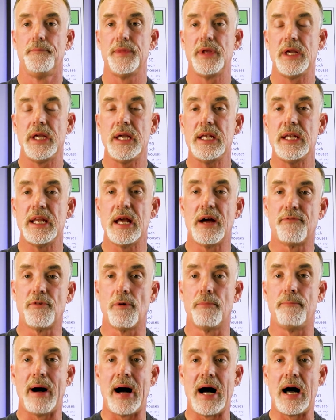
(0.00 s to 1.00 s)
He never
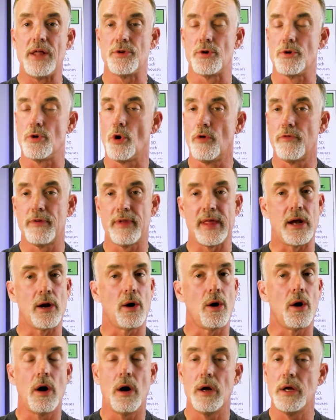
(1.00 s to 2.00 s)
bothered over
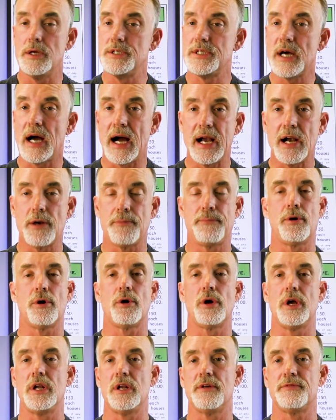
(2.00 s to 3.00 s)
that entire
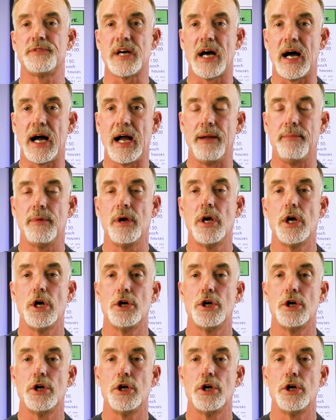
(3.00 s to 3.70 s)
period of time